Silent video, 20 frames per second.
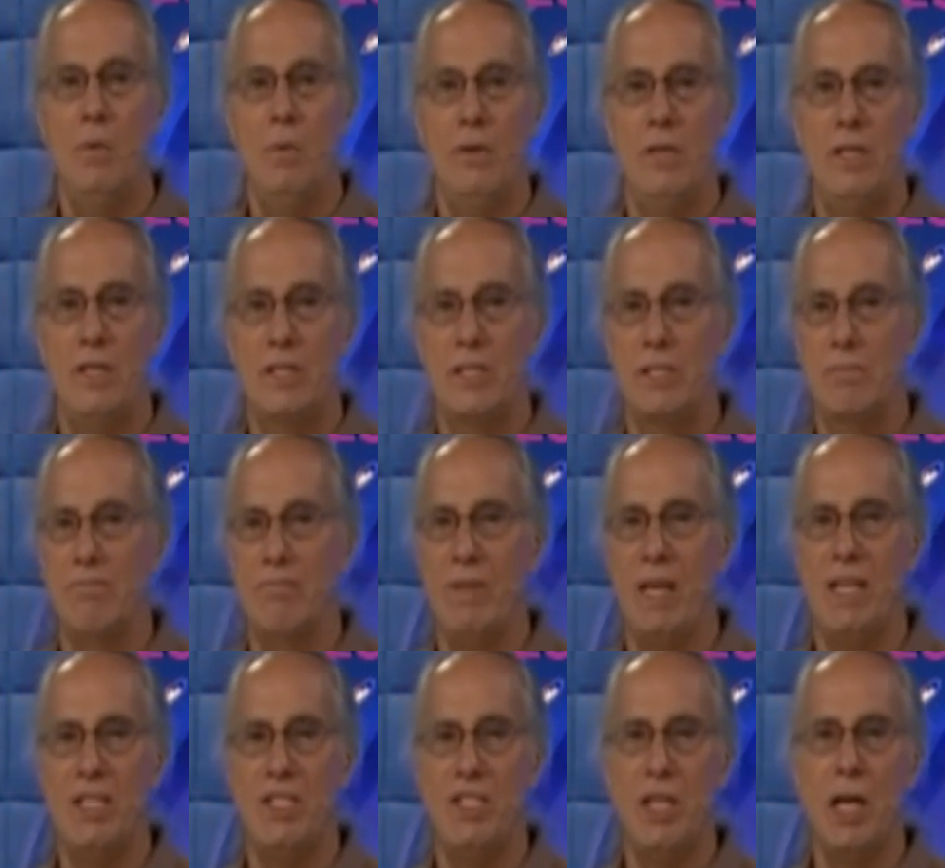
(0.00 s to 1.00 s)
with this
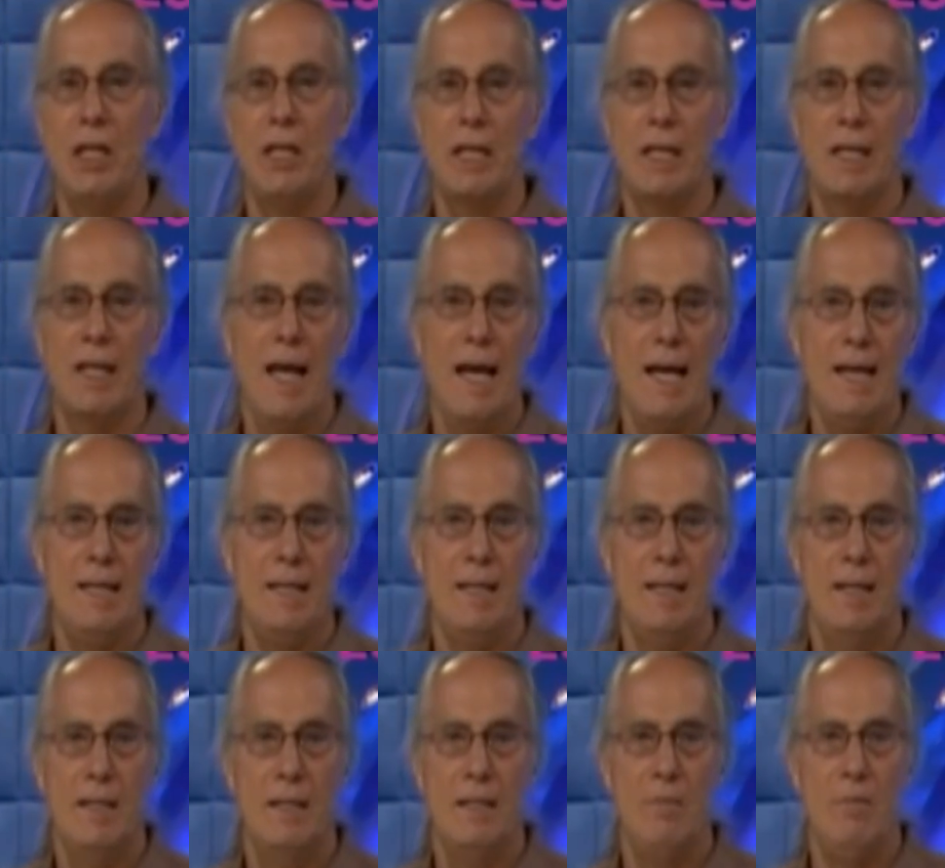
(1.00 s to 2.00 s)
angelic light
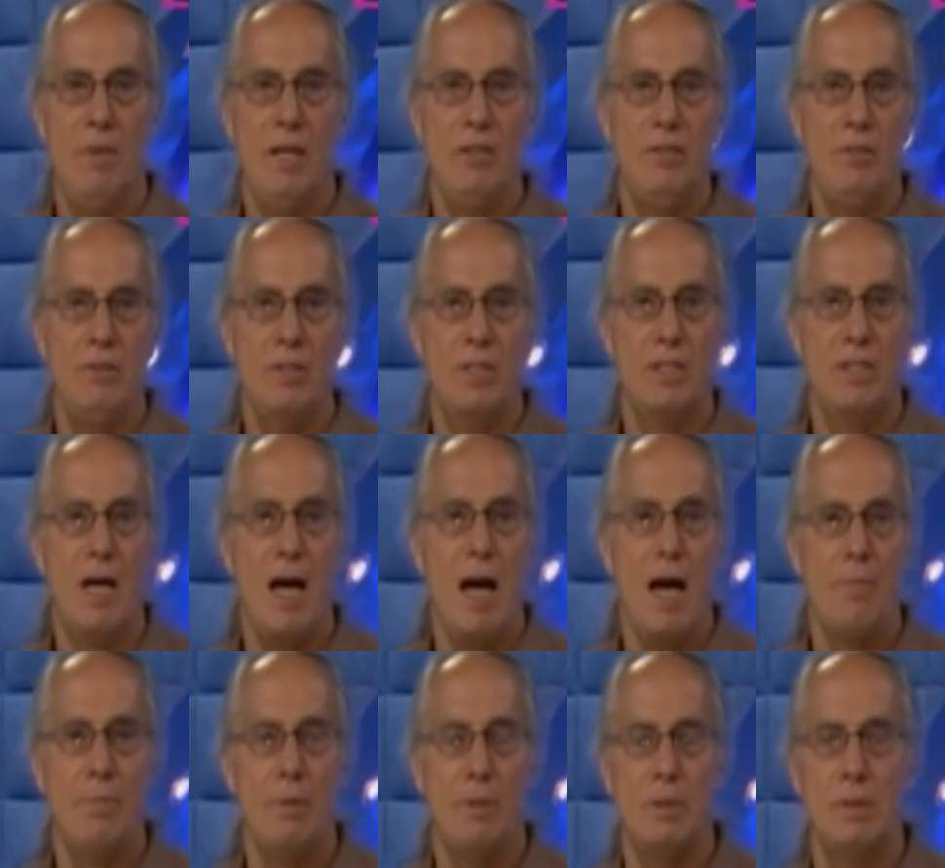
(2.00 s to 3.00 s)
that made you
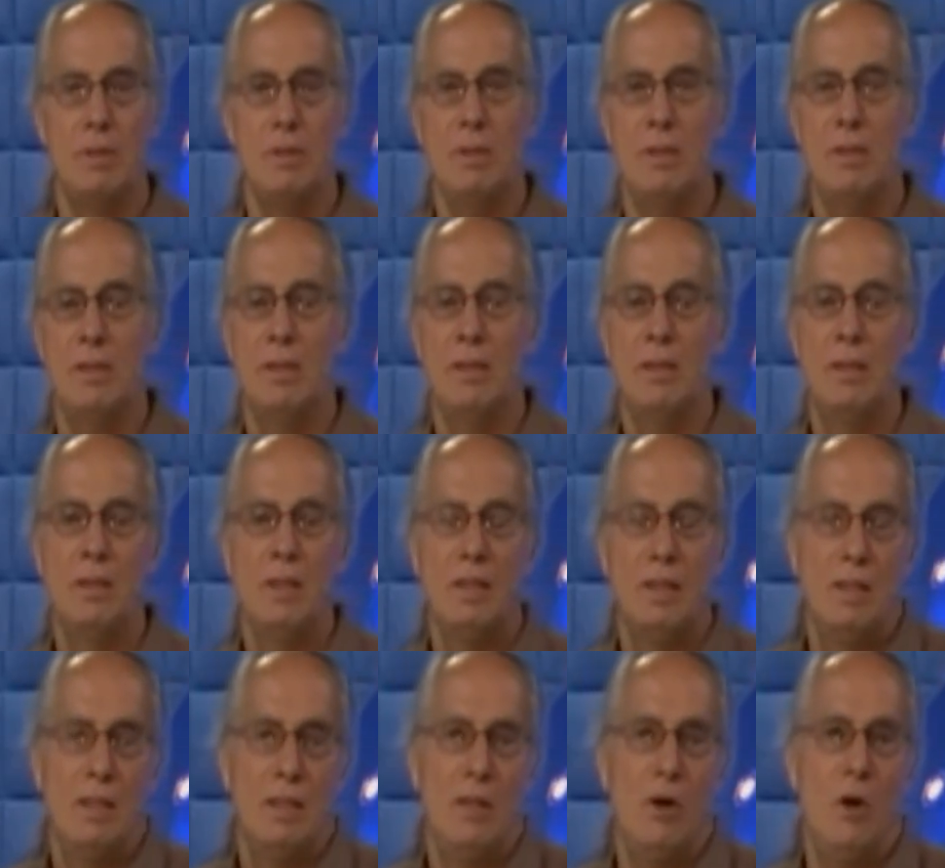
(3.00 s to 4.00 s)
stop and
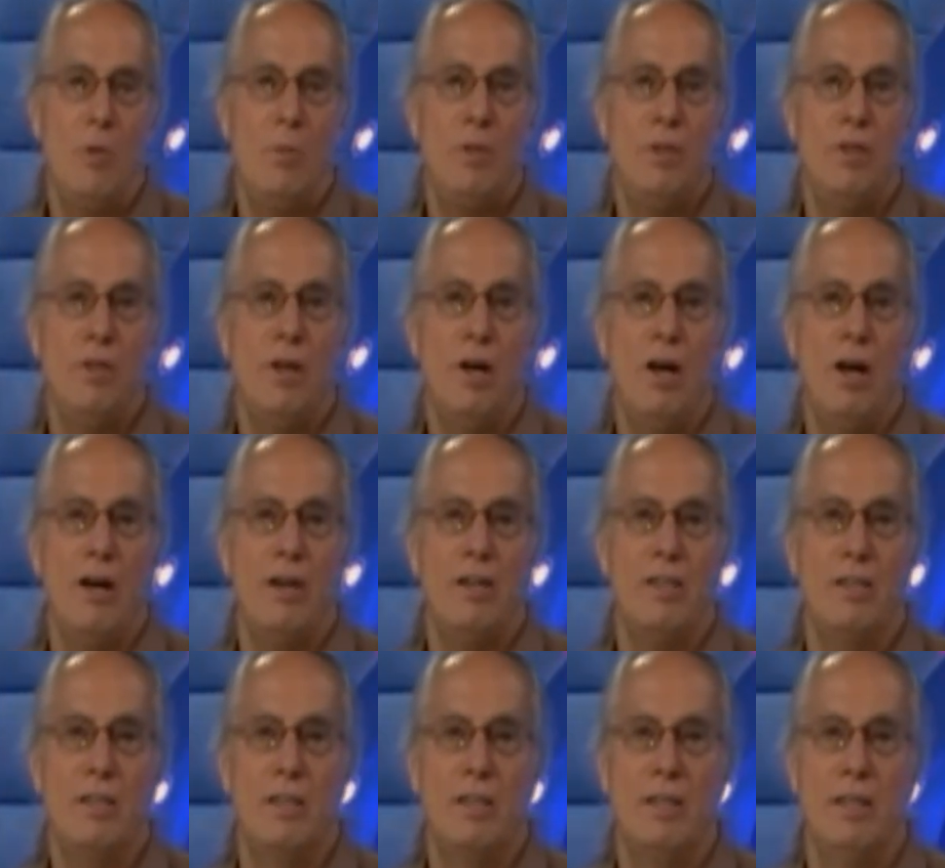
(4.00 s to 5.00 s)
open your
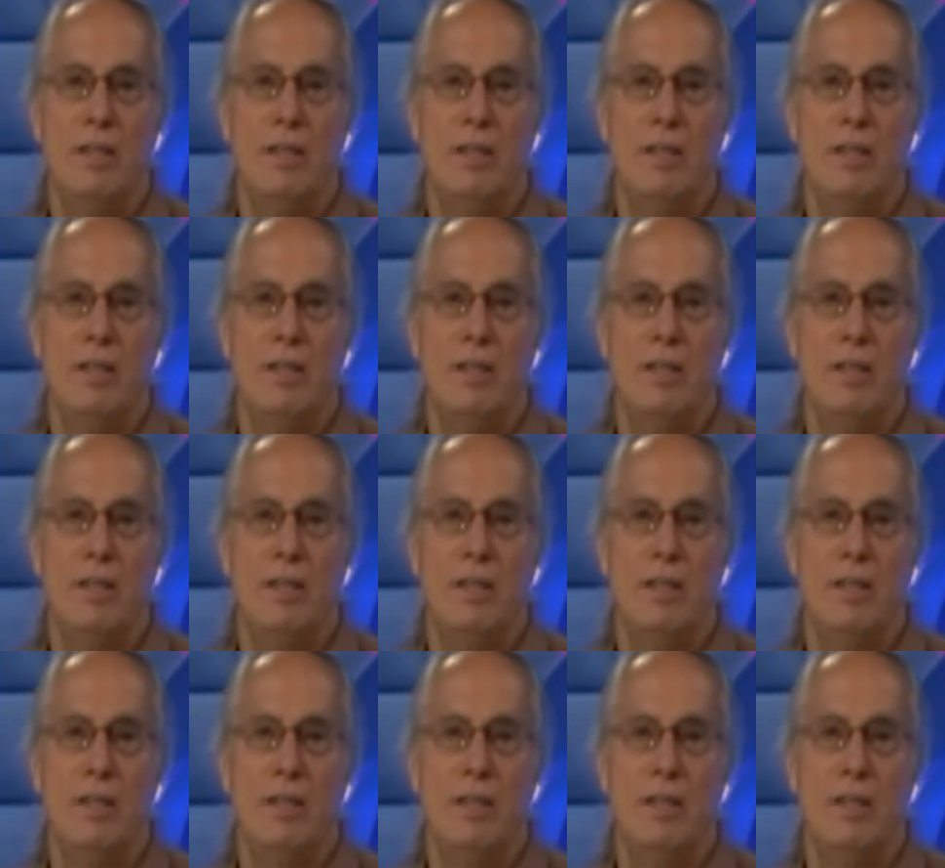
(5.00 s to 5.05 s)
heart.